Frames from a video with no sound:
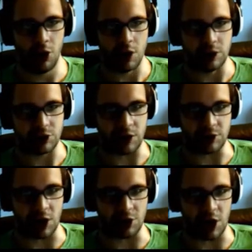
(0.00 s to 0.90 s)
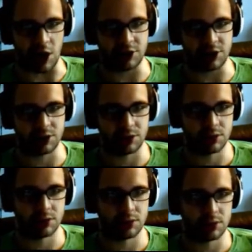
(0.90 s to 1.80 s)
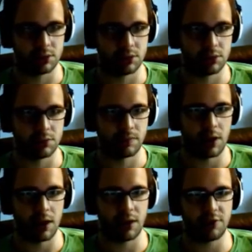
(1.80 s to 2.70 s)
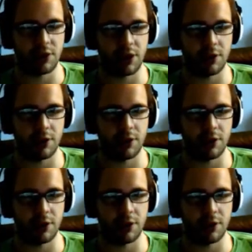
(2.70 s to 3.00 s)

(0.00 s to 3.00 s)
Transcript: Dot dot dot. Alright, let's go here.